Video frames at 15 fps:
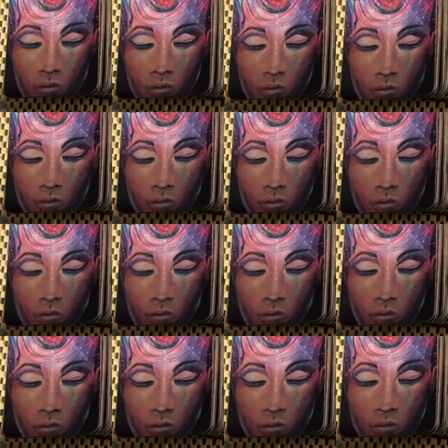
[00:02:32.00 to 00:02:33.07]

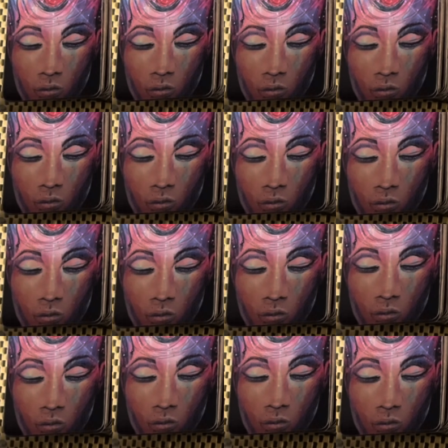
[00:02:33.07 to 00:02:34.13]

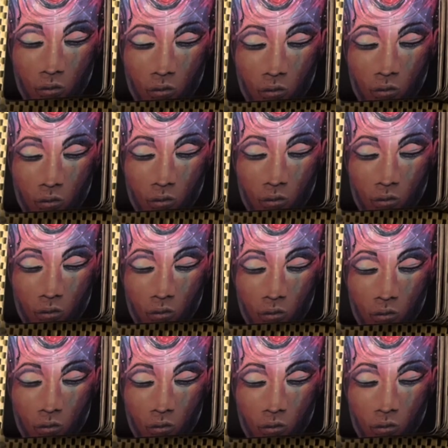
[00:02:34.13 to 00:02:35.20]

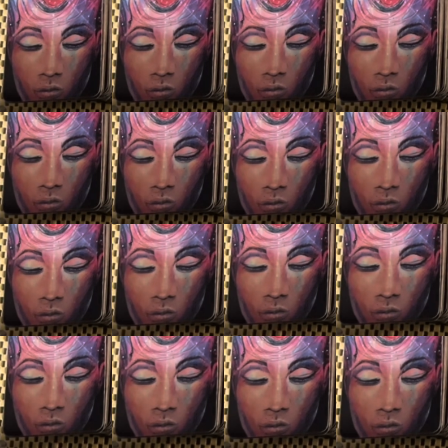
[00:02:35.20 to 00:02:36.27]

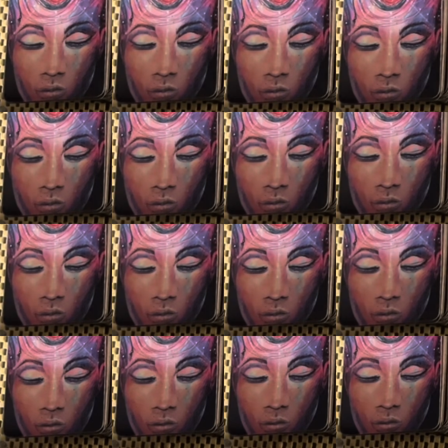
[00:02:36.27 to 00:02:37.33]

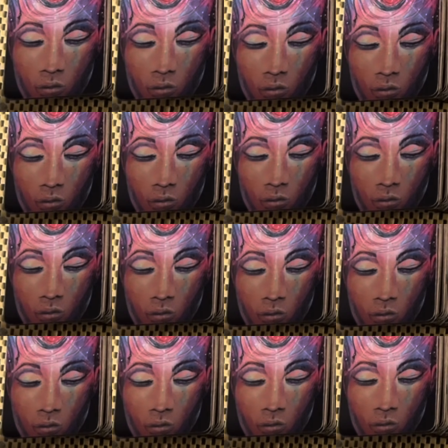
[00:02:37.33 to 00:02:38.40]

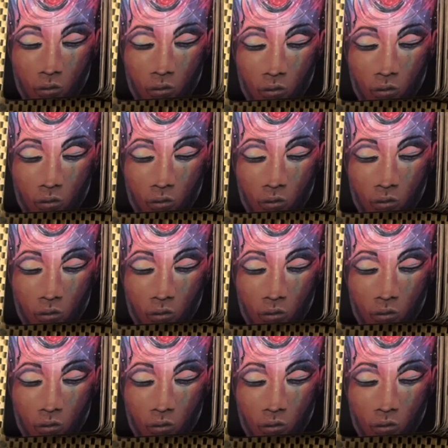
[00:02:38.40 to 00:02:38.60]
(no one is talking)